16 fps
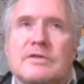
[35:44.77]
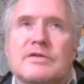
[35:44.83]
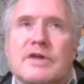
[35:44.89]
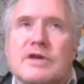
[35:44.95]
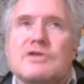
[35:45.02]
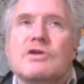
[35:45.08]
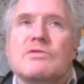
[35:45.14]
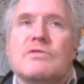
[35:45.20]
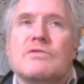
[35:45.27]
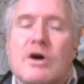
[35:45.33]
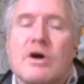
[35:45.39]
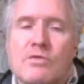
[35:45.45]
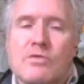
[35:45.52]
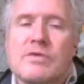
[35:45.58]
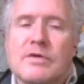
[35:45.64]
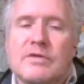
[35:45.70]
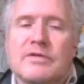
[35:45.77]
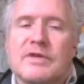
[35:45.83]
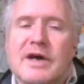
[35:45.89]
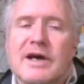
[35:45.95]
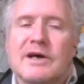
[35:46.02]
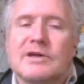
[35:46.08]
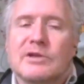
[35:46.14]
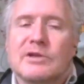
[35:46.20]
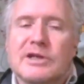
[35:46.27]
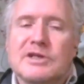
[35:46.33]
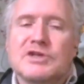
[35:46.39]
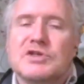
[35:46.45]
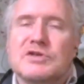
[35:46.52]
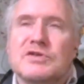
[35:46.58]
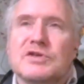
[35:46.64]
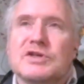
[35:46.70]
then you know that at
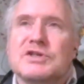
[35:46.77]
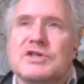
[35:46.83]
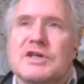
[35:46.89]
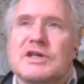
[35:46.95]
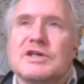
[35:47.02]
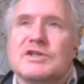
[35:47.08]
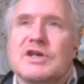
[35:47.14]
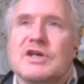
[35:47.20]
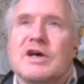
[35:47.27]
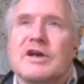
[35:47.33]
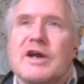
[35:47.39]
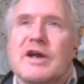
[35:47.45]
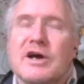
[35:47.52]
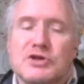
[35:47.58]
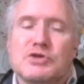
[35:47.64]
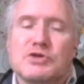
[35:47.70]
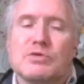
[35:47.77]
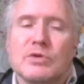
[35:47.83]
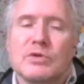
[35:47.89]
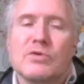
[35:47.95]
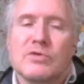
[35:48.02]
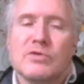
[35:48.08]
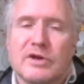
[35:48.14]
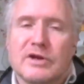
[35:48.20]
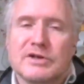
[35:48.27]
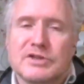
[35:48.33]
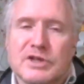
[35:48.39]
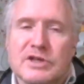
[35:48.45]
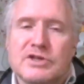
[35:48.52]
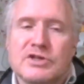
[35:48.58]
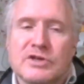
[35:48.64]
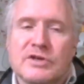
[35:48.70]
least this is an actual
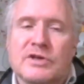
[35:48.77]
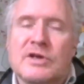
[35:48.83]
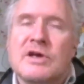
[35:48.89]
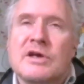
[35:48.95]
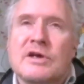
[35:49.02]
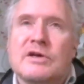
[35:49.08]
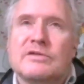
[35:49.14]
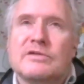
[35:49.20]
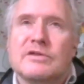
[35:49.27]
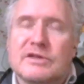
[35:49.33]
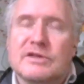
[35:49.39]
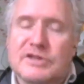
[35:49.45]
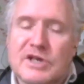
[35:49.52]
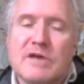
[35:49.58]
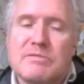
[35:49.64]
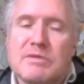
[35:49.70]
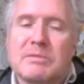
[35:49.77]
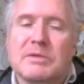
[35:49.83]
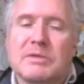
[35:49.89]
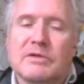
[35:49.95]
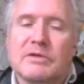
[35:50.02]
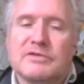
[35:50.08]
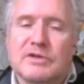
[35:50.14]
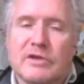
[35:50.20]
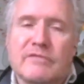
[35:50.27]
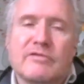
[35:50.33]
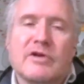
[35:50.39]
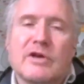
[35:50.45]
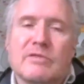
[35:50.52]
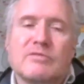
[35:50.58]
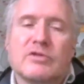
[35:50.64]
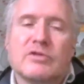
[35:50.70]
organization mm-hmm. that is capable of
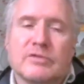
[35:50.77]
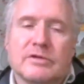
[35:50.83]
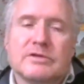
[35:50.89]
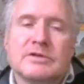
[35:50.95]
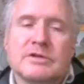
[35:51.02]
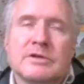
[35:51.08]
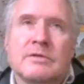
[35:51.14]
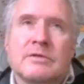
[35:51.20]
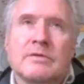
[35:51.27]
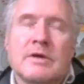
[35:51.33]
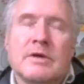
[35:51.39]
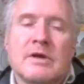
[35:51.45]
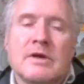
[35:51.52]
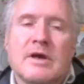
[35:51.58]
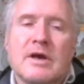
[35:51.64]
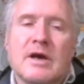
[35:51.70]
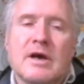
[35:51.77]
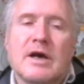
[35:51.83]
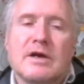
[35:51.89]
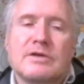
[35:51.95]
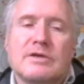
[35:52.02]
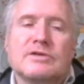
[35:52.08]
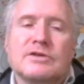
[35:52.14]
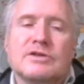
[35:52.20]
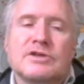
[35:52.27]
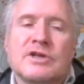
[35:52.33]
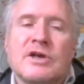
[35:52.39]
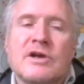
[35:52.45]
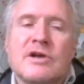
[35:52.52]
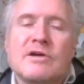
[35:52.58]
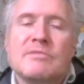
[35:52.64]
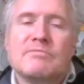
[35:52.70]
delivering a product.
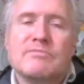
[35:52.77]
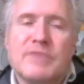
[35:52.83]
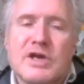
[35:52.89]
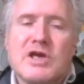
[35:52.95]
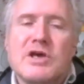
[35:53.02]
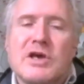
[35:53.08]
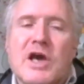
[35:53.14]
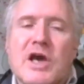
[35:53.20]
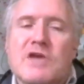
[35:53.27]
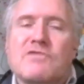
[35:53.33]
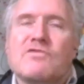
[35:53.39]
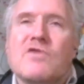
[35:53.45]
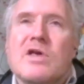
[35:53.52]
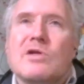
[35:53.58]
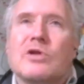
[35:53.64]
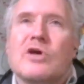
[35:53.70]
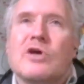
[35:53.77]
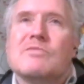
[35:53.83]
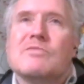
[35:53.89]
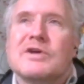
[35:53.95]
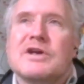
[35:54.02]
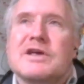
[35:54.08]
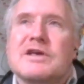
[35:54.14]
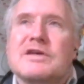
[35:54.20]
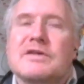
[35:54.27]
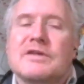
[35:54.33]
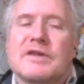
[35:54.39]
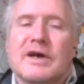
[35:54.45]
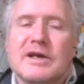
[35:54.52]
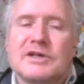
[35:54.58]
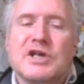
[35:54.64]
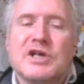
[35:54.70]
And being a real company
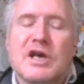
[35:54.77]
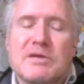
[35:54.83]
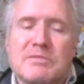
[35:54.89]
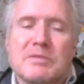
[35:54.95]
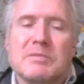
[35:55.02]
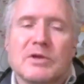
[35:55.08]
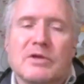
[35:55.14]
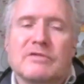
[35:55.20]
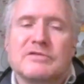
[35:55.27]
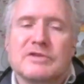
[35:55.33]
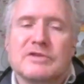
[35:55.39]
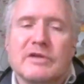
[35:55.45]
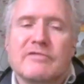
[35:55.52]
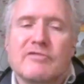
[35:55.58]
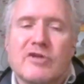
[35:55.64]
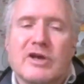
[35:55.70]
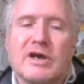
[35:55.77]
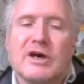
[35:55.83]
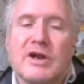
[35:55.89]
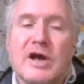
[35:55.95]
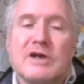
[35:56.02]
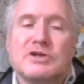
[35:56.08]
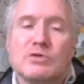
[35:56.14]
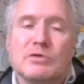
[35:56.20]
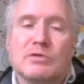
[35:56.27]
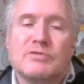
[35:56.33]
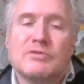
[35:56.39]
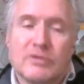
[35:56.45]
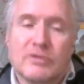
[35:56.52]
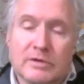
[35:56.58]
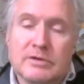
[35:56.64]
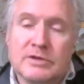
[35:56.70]
that is capable of delivering an
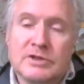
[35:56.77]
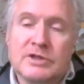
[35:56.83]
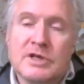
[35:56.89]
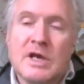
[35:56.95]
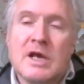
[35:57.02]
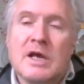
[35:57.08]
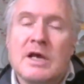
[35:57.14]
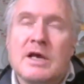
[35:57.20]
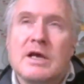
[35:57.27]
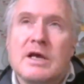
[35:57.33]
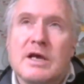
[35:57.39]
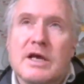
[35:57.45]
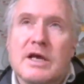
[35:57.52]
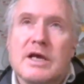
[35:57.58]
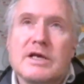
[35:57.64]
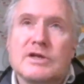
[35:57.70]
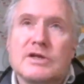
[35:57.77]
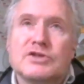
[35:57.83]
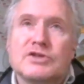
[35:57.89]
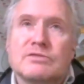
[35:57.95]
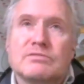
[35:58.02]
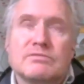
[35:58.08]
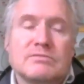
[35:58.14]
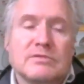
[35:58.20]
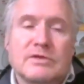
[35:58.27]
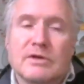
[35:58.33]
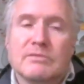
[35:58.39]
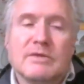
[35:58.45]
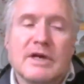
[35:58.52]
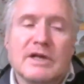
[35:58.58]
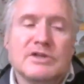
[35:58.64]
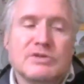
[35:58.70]
actual product is
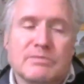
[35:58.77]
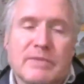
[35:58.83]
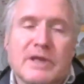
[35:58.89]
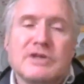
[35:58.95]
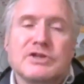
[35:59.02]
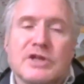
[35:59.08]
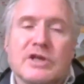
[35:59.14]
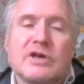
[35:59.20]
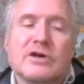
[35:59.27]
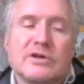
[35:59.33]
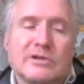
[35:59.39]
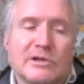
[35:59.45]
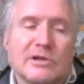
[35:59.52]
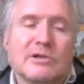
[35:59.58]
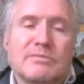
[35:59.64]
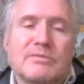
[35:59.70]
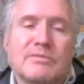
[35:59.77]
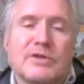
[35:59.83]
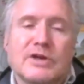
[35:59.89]
it's a basic hurdle,